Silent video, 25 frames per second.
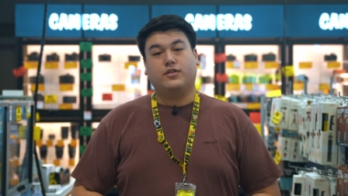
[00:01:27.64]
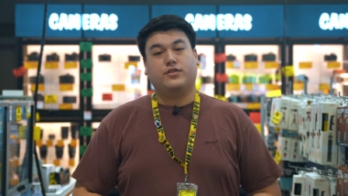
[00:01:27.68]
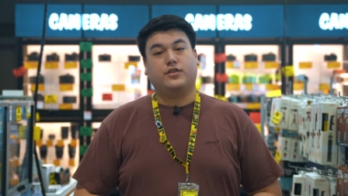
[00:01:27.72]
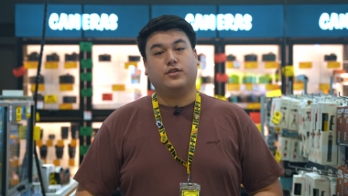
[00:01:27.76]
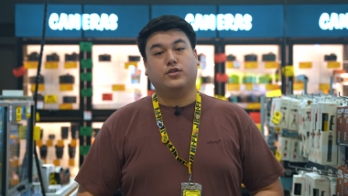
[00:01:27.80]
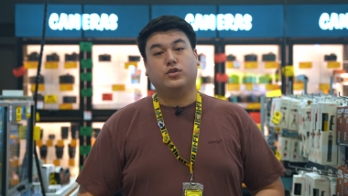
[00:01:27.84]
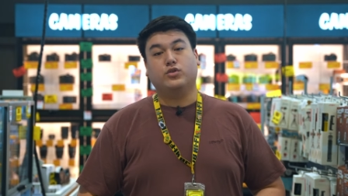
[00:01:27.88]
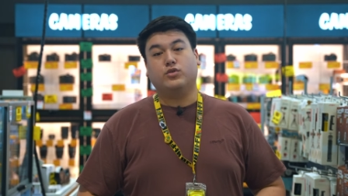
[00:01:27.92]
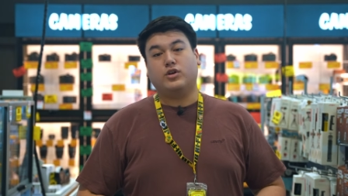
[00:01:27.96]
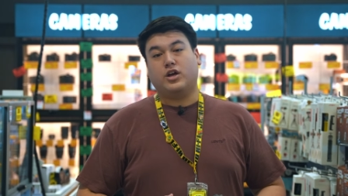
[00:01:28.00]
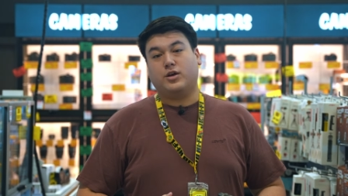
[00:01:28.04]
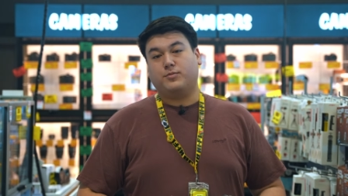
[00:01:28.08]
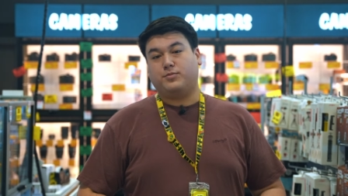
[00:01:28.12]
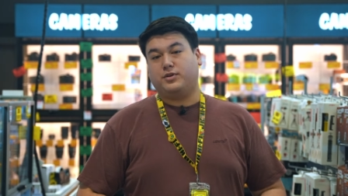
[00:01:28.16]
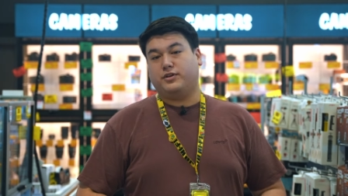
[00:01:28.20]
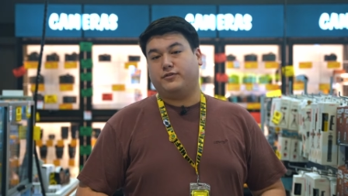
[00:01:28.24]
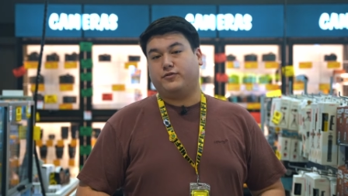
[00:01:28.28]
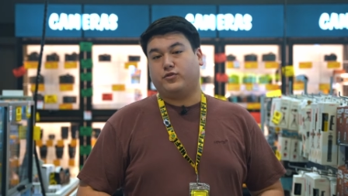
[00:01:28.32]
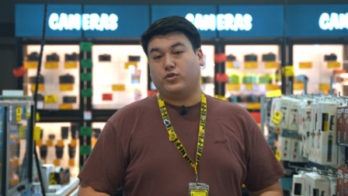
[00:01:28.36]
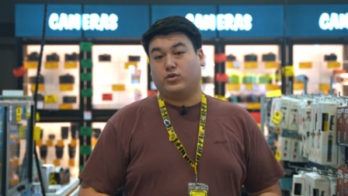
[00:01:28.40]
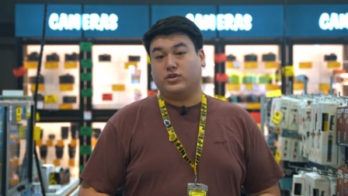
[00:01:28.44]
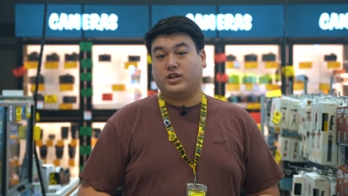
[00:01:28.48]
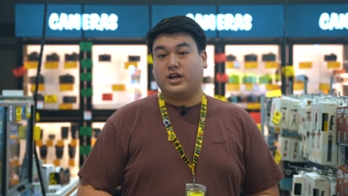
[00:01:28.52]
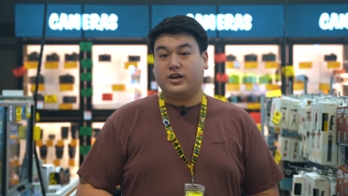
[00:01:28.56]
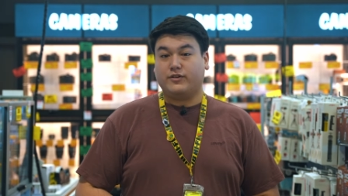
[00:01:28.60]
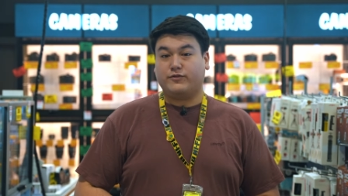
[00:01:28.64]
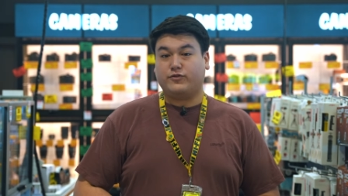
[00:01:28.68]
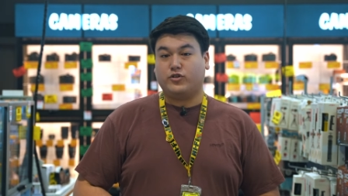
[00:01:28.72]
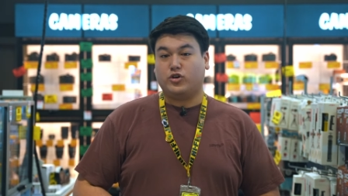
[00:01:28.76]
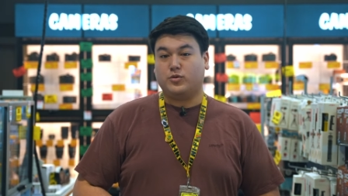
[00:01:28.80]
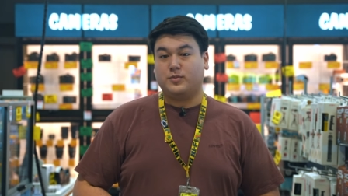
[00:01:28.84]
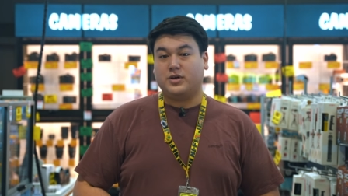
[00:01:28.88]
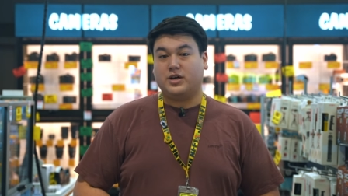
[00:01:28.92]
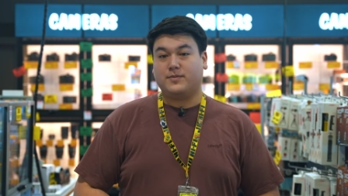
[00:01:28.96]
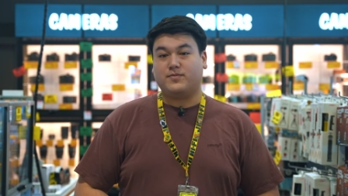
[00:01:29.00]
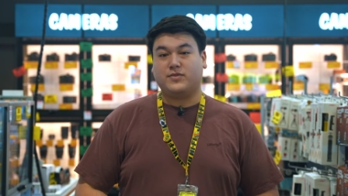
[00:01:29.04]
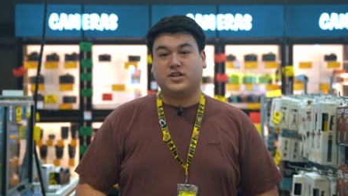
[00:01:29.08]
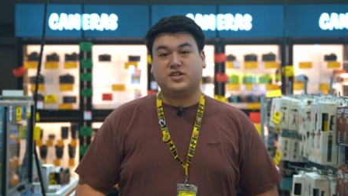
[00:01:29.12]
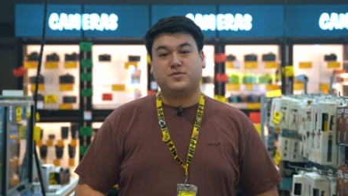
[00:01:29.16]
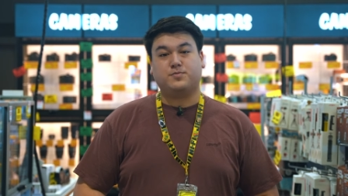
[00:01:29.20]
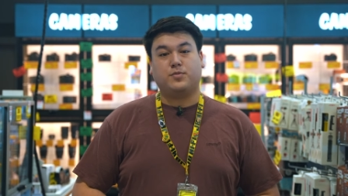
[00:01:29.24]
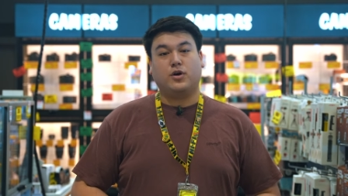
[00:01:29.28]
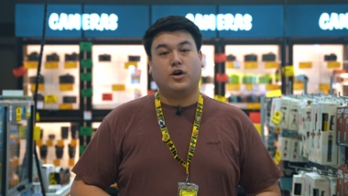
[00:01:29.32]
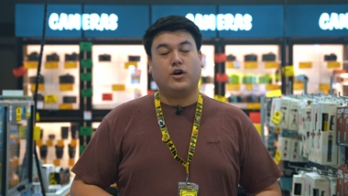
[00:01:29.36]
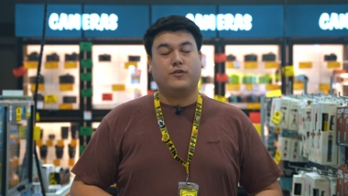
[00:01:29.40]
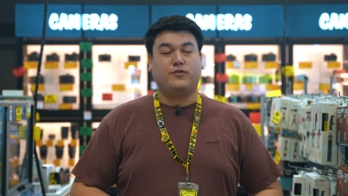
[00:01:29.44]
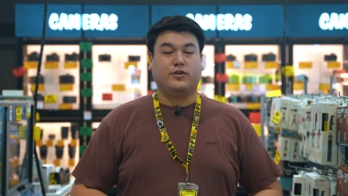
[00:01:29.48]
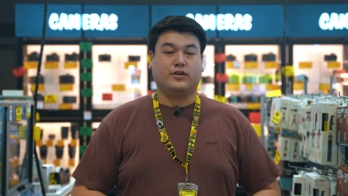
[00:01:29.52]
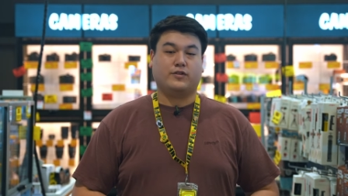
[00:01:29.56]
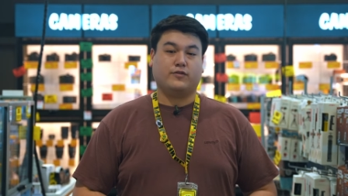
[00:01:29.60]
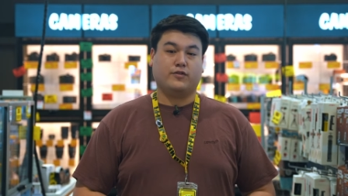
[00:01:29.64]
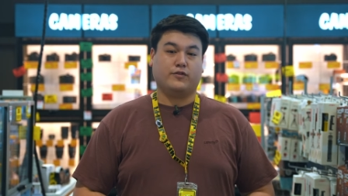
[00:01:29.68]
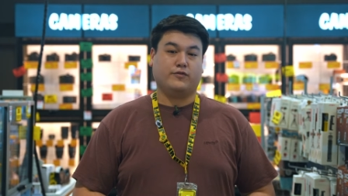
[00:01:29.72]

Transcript: The new MP4 Lite format is perfect